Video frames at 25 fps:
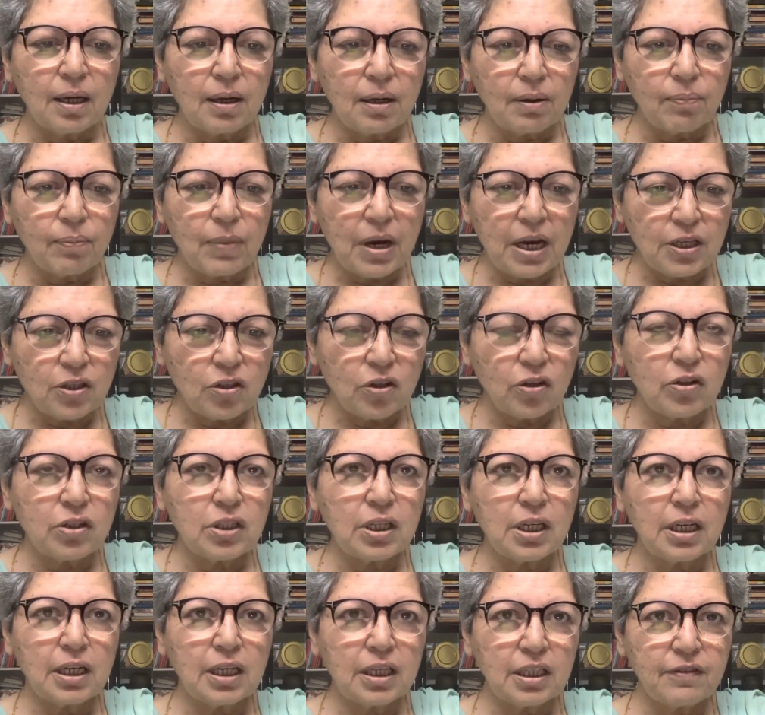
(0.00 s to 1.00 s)
Mysore
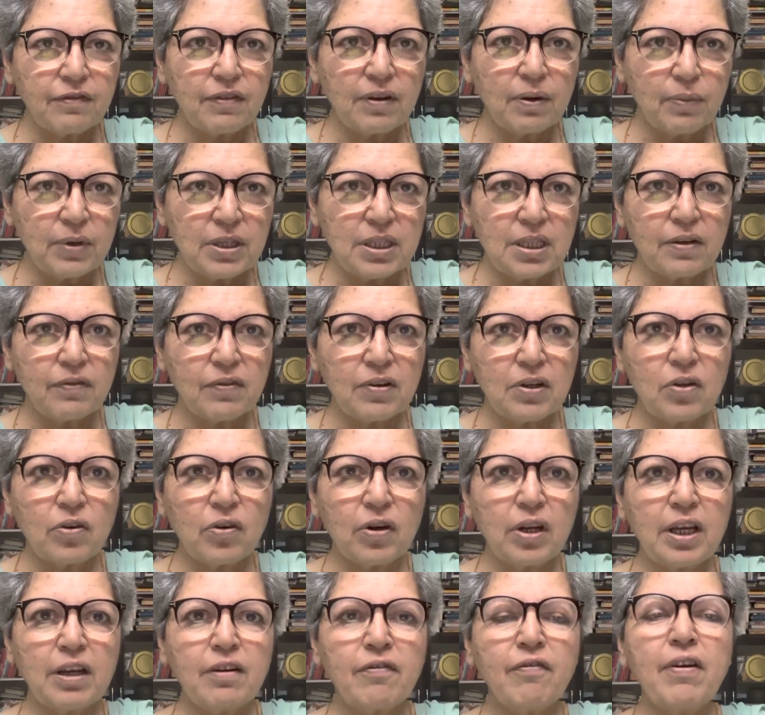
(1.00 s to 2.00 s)
silk is famous even
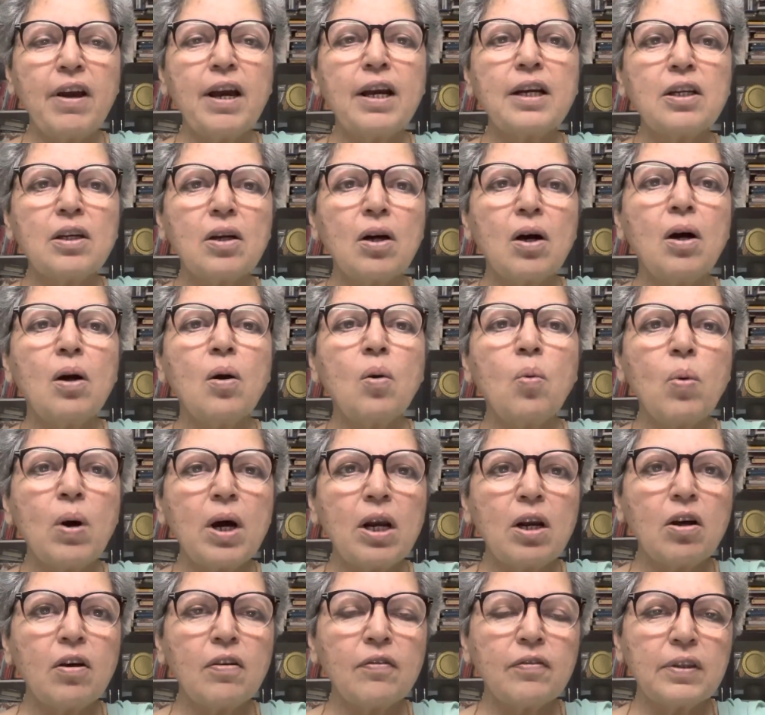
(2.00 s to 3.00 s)
today. In fact,
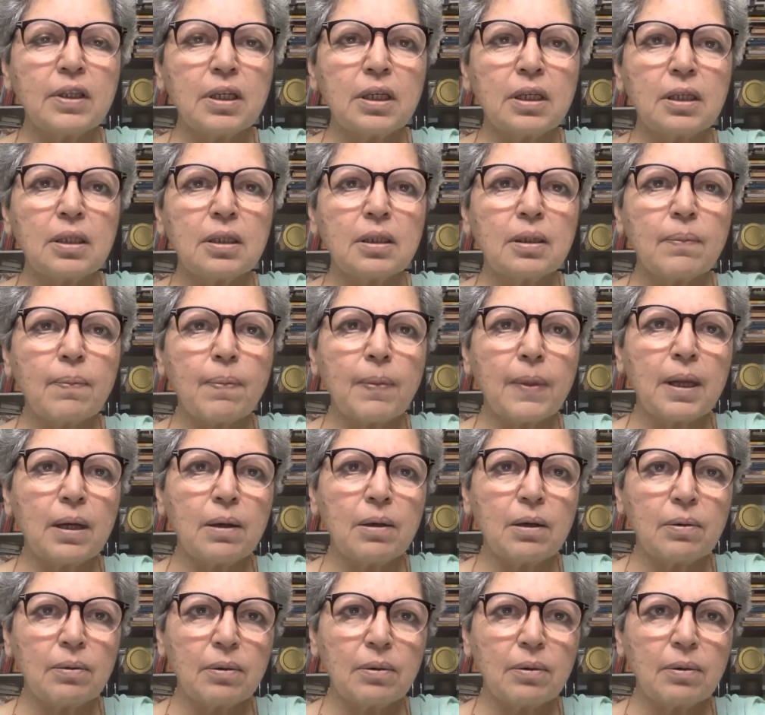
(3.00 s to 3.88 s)
one of the